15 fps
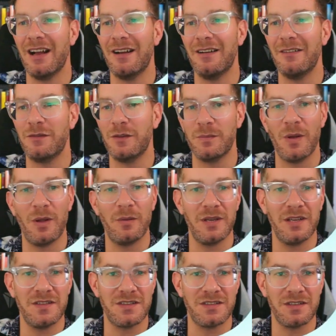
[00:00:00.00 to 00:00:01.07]
football
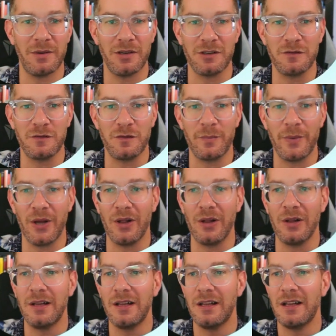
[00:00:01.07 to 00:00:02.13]
means American football
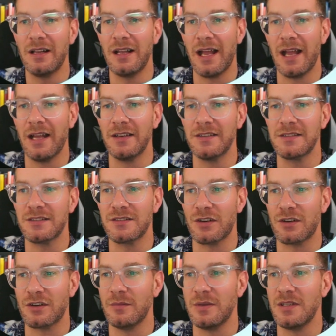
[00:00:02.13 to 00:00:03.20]
and
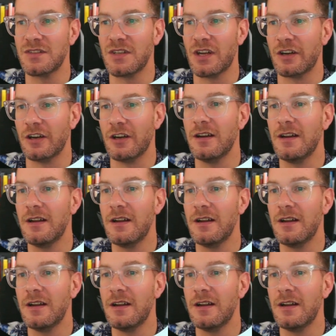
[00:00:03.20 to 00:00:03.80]
soccer means soccer.